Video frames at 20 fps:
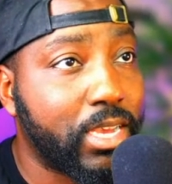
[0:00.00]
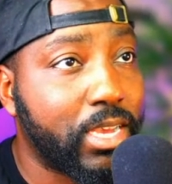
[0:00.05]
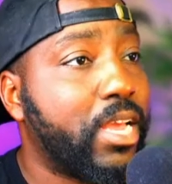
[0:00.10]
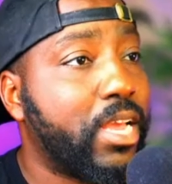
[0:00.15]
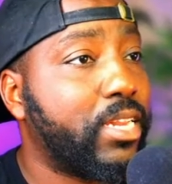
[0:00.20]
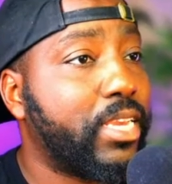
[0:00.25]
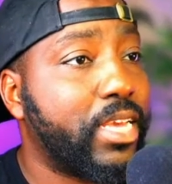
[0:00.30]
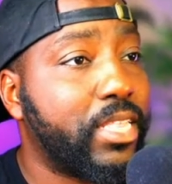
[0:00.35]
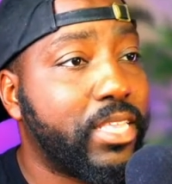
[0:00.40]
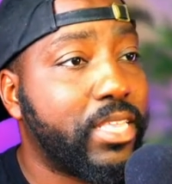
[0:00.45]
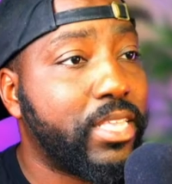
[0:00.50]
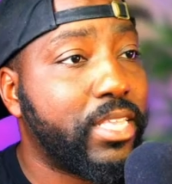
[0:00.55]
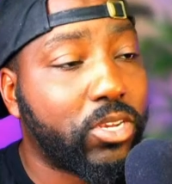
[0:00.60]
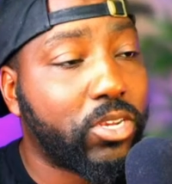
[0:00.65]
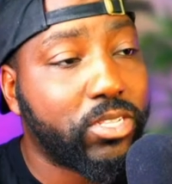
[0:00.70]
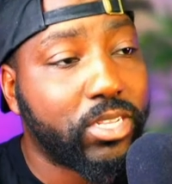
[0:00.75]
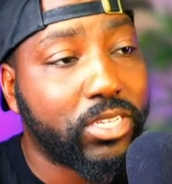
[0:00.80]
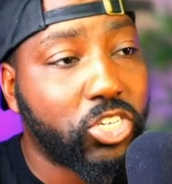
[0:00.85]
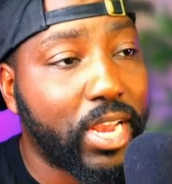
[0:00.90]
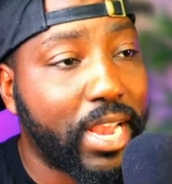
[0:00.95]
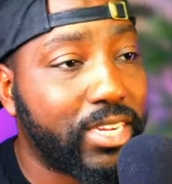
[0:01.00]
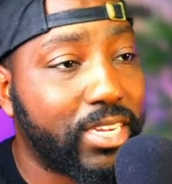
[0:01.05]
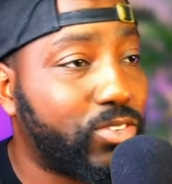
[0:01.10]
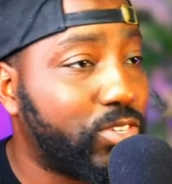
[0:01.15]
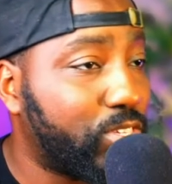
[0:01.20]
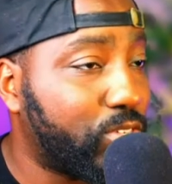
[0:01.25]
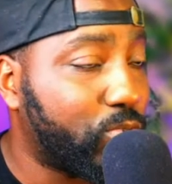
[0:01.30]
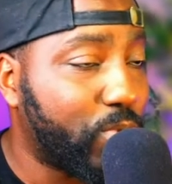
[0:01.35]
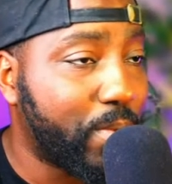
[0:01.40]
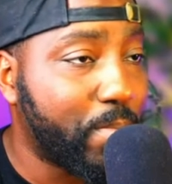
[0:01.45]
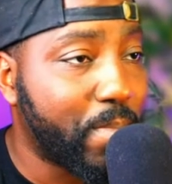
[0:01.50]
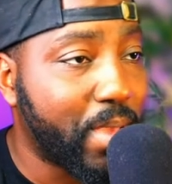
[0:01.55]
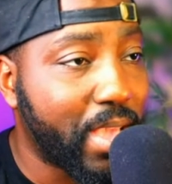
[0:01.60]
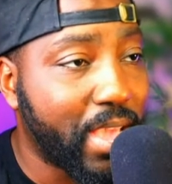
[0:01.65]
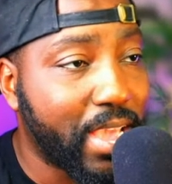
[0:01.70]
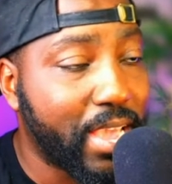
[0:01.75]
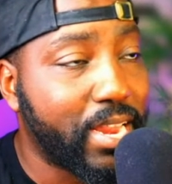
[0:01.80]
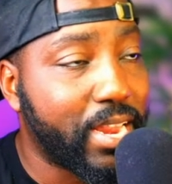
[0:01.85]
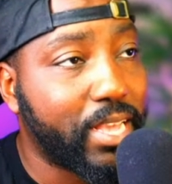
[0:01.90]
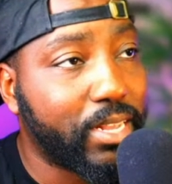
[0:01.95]
And again, these are the changes we
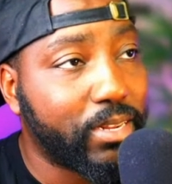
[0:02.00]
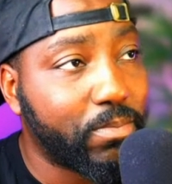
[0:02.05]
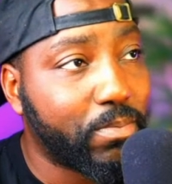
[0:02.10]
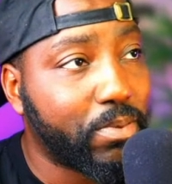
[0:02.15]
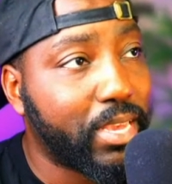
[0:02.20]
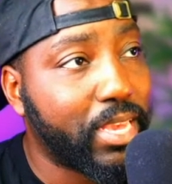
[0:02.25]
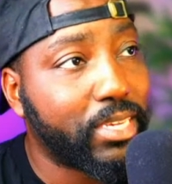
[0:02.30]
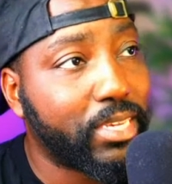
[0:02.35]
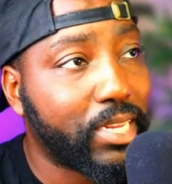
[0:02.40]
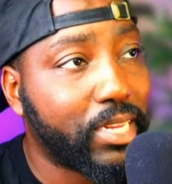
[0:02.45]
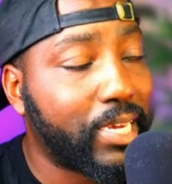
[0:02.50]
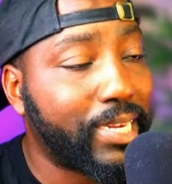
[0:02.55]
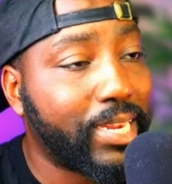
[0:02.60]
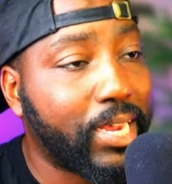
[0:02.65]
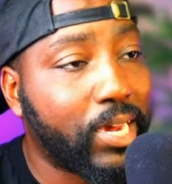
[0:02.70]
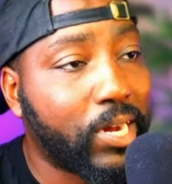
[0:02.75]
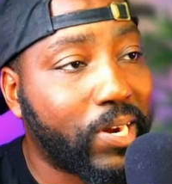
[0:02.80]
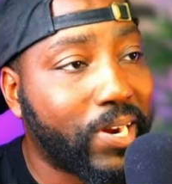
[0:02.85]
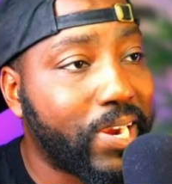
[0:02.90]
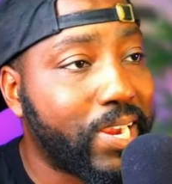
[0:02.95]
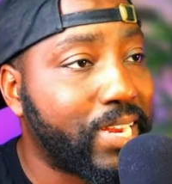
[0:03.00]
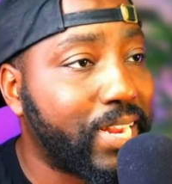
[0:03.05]
made in Pixlr.